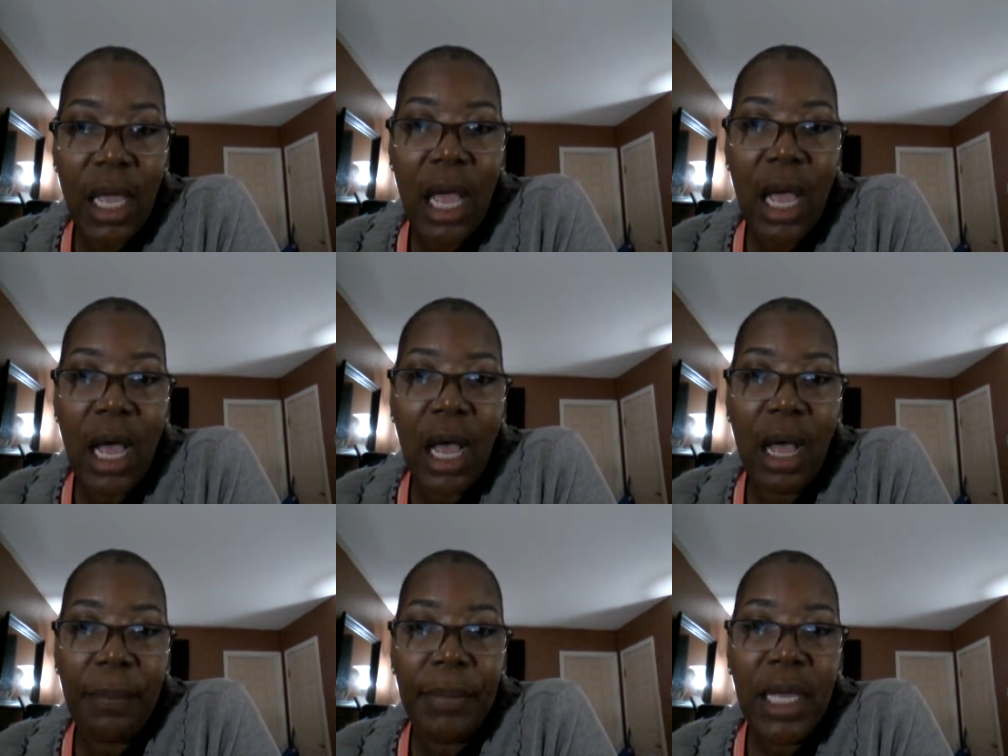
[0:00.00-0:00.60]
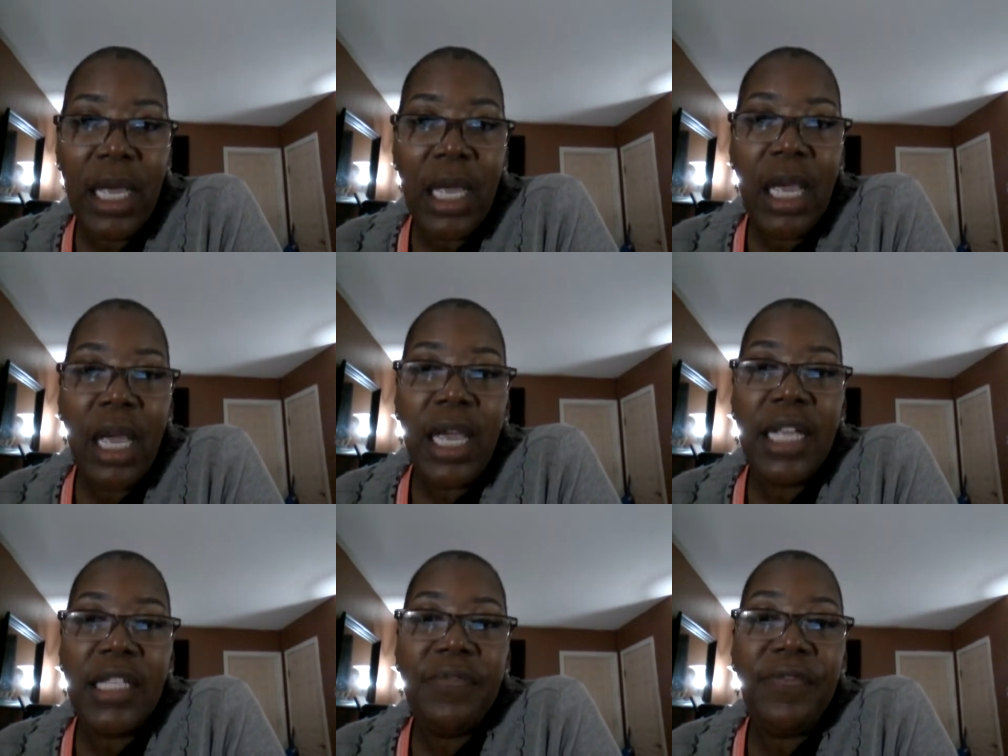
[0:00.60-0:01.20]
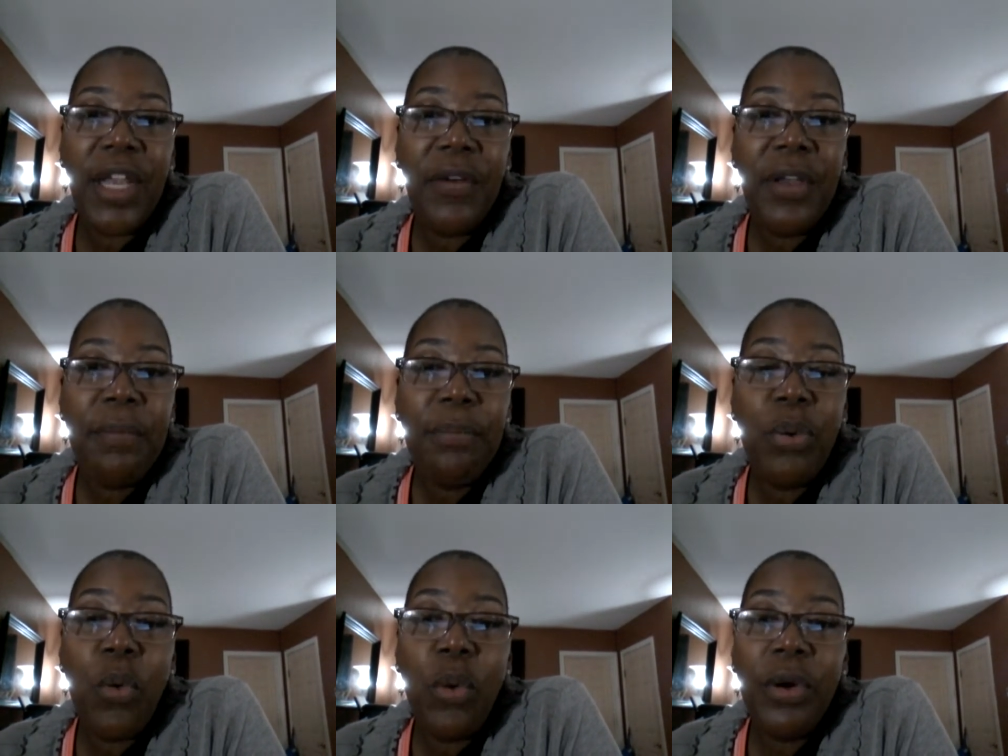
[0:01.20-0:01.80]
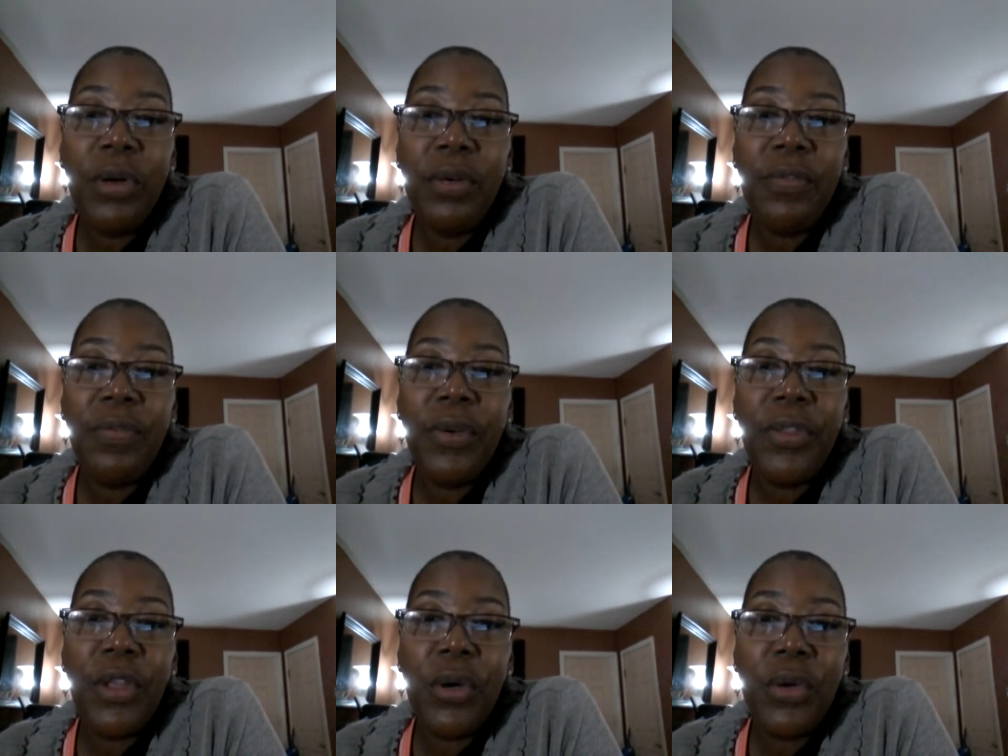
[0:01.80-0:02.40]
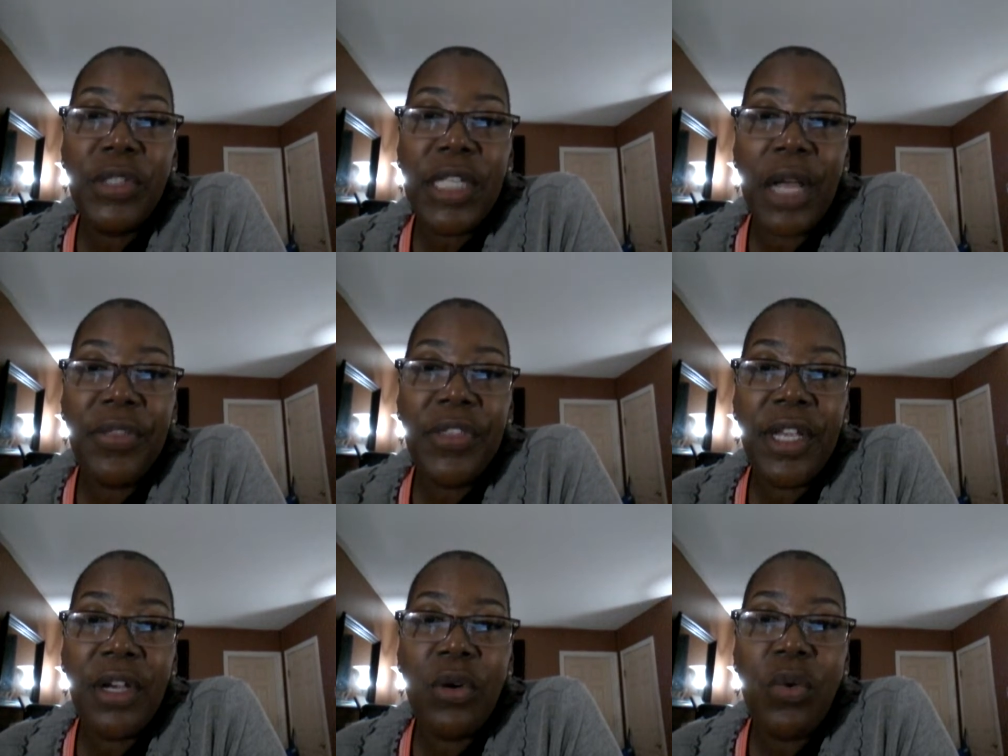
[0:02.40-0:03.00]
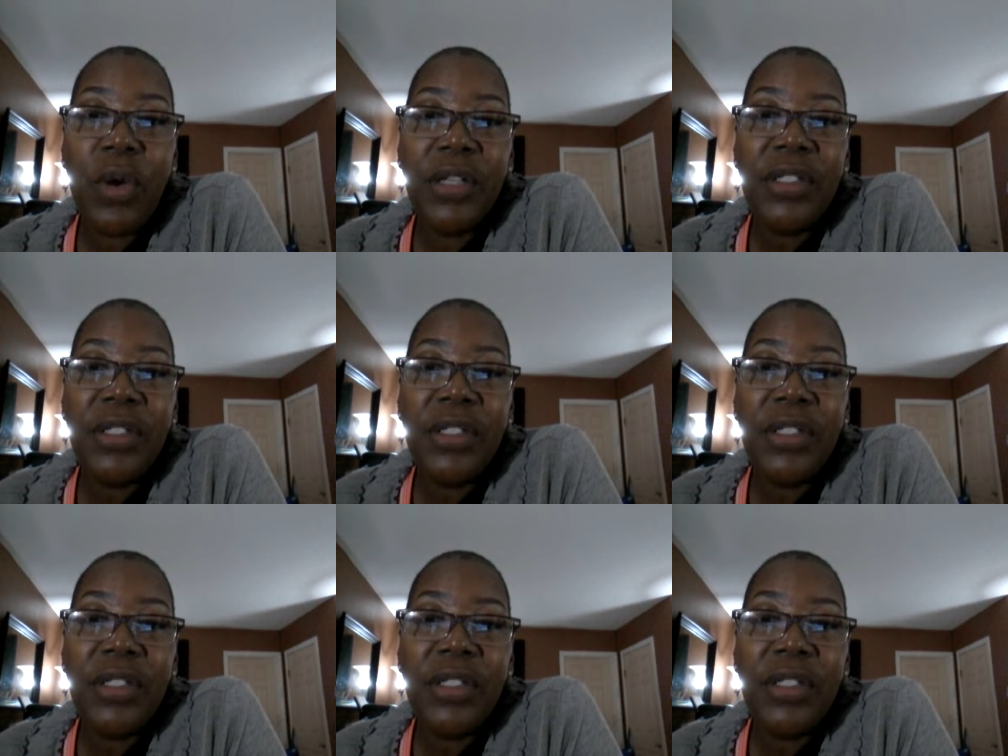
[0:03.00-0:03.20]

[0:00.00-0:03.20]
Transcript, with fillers: Um, it's very important for those out there who